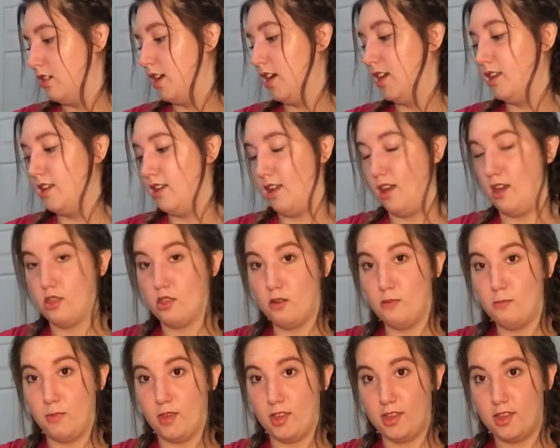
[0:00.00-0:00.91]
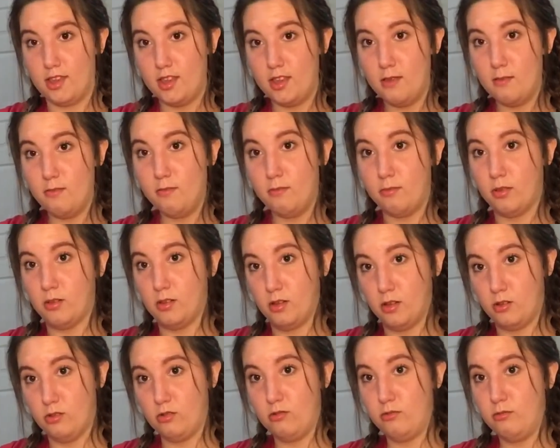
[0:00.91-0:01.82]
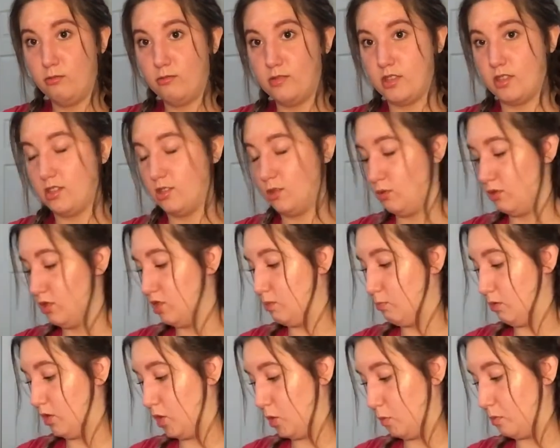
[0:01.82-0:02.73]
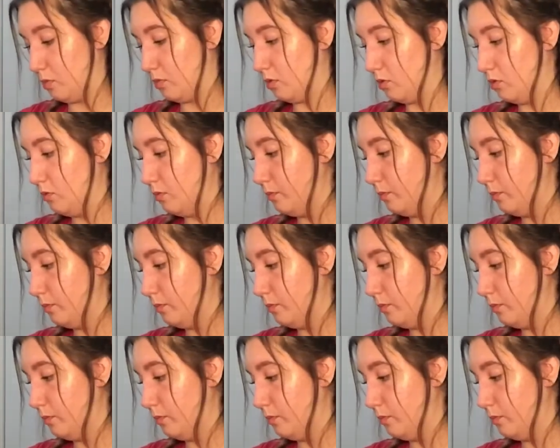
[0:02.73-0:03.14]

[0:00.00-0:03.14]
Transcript: Another Mickey balloon, but this one's purple.